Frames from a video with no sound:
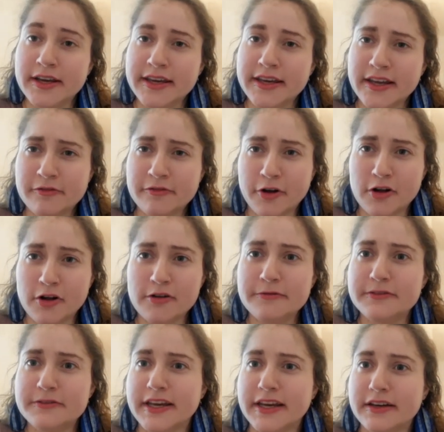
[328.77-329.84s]
get
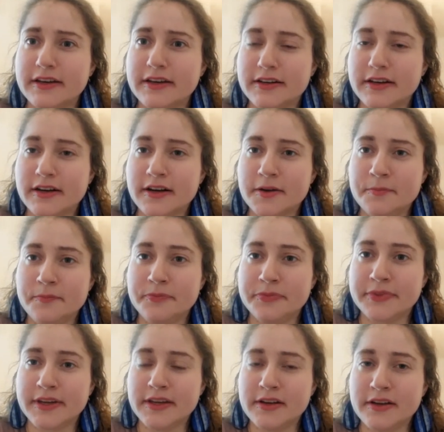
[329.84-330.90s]
involved like
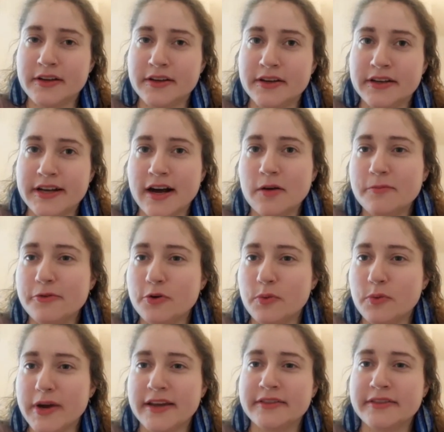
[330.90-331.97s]
in a helpful
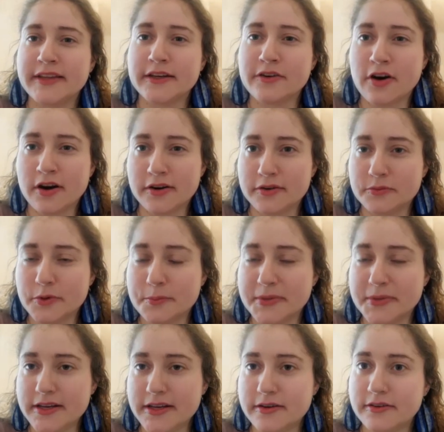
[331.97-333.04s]
way and like not
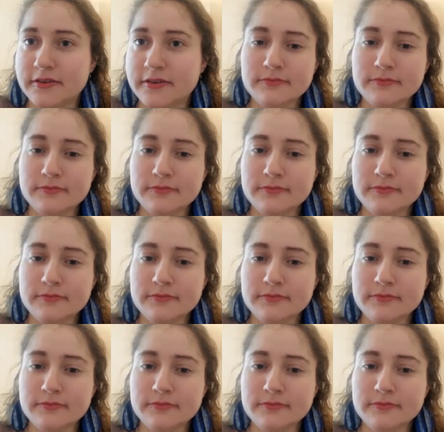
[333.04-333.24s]
repeat